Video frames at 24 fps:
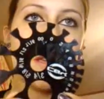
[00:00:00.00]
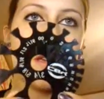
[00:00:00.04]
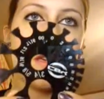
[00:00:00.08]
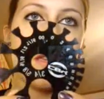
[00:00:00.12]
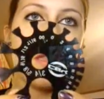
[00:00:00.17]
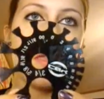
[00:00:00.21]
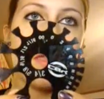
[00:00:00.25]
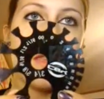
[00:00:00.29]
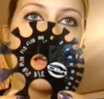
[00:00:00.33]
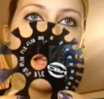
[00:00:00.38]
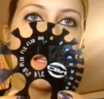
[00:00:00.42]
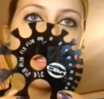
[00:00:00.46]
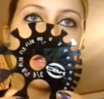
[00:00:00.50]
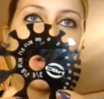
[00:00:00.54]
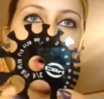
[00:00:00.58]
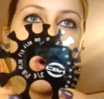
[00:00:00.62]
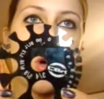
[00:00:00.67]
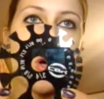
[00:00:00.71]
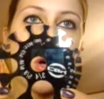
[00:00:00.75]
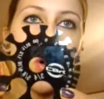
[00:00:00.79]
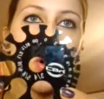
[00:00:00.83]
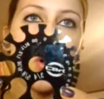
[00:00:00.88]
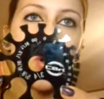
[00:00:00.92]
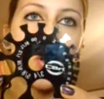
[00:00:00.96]
That's
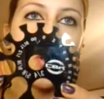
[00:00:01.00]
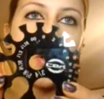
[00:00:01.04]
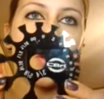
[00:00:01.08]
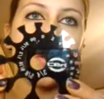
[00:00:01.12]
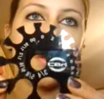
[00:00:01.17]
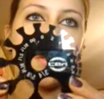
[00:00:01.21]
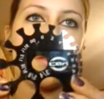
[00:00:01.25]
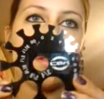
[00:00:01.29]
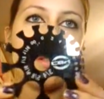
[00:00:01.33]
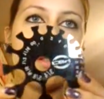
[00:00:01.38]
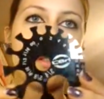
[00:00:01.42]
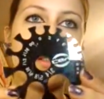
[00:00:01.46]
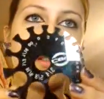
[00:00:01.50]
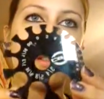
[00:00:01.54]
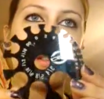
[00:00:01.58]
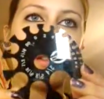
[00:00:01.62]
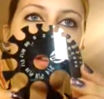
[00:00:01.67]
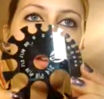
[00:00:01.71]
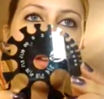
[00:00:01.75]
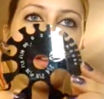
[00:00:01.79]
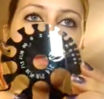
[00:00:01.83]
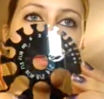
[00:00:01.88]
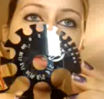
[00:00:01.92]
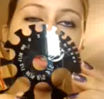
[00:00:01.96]
all
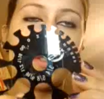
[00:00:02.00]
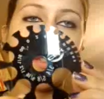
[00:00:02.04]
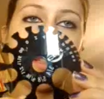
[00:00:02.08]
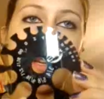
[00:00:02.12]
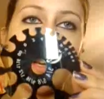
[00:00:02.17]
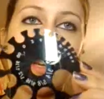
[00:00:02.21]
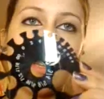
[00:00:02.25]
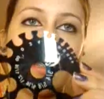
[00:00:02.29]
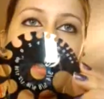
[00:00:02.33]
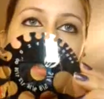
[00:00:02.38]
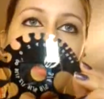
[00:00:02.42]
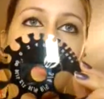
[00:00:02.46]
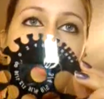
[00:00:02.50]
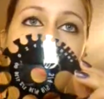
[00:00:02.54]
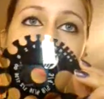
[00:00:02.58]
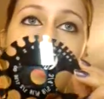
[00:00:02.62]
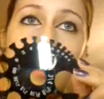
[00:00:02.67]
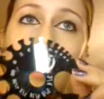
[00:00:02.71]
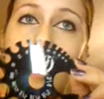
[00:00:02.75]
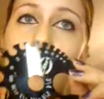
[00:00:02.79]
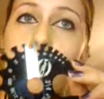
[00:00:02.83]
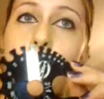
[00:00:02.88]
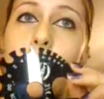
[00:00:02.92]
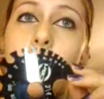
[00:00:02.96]
of your sizes, and
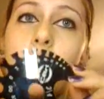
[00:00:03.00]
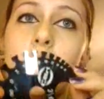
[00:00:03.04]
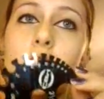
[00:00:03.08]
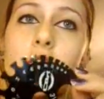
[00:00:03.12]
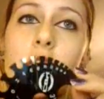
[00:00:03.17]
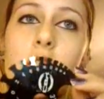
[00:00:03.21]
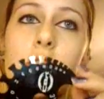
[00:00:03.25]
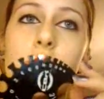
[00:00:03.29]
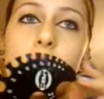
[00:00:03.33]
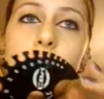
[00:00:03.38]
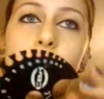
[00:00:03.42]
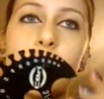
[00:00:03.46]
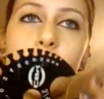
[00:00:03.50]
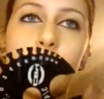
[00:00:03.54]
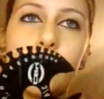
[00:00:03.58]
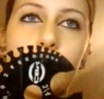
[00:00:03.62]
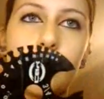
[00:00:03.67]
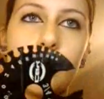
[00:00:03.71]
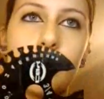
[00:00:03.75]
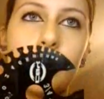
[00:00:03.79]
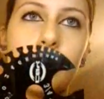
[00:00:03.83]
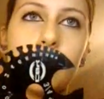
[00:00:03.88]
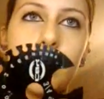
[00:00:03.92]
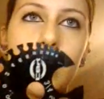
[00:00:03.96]
I apologize for them
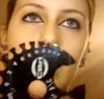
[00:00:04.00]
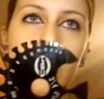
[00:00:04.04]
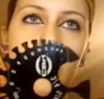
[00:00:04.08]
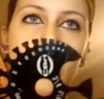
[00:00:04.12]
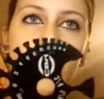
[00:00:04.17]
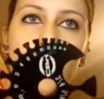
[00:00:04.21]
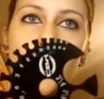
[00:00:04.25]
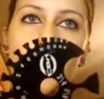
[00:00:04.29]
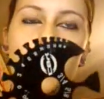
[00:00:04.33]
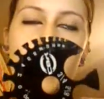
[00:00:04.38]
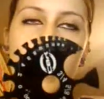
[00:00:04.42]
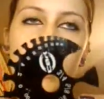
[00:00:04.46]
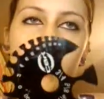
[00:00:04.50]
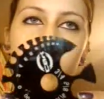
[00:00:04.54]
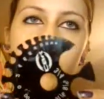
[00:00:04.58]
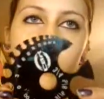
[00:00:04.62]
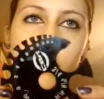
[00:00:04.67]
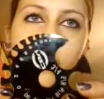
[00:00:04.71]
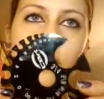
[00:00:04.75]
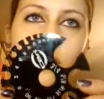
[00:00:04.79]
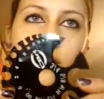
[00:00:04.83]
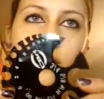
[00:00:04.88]
being shown backwards.